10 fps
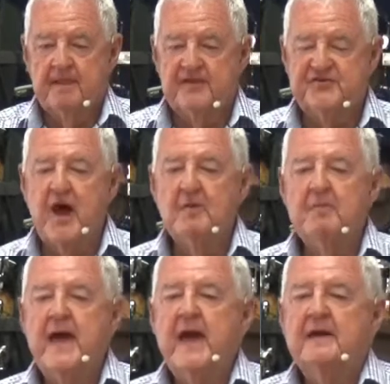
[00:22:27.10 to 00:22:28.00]
And this young
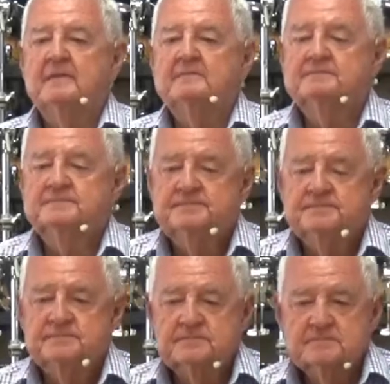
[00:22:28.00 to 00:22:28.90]
man
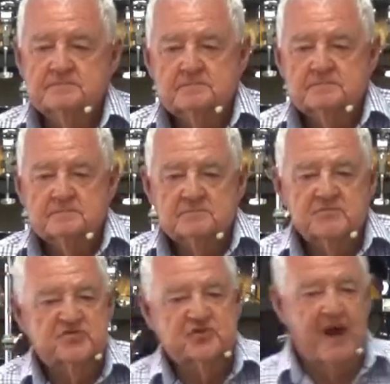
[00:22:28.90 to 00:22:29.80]

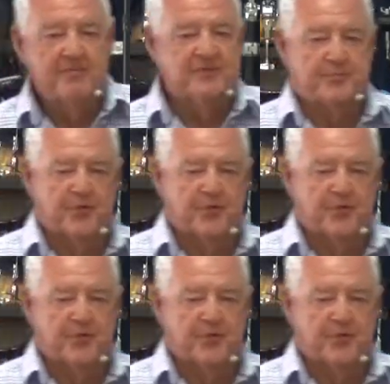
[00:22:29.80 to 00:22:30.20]
stood up to